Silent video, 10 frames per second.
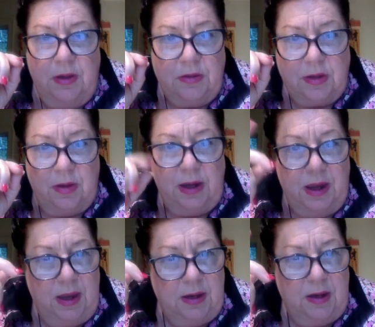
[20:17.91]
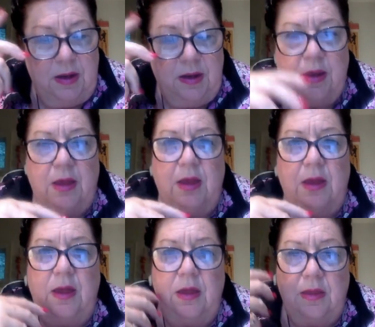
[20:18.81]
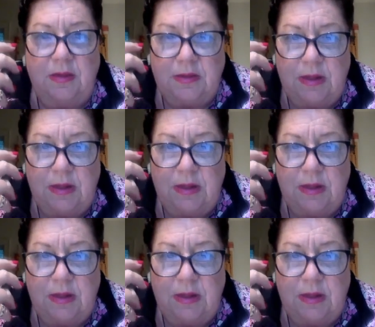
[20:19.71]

So again, this is